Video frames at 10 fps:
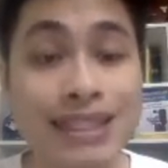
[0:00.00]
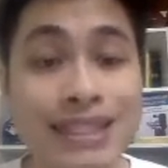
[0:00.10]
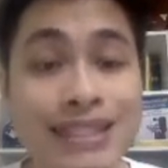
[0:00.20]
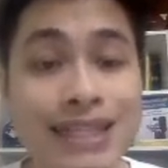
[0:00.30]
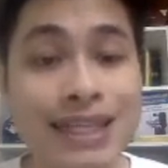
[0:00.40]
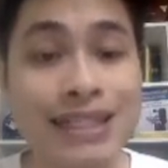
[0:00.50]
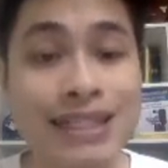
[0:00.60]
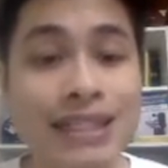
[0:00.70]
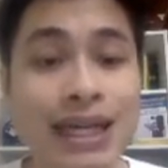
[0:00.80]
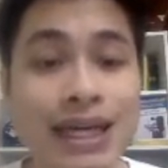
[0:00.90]
in this case
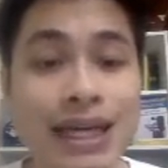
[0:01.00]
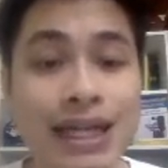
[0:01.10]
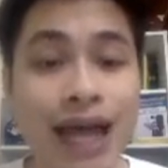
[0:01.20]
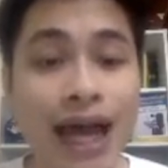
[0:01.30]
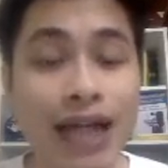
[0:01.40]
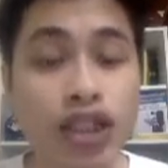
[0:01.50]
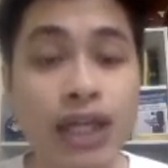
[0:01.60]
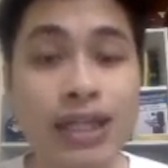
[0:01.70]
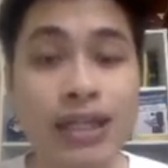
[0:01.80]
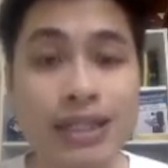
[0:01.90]
is
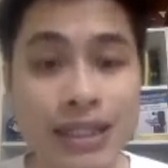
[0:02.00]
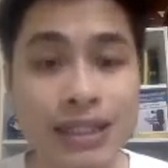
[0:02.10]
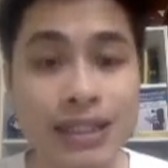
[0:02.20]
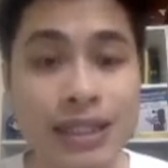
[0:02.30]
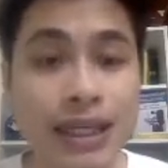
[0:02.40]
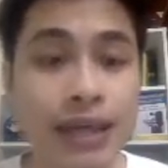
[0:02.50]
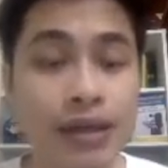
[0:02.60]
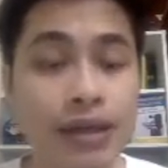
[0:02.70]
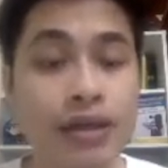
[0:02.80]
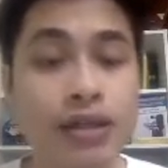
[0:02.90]

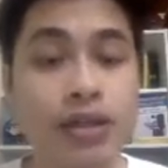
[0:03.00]
968.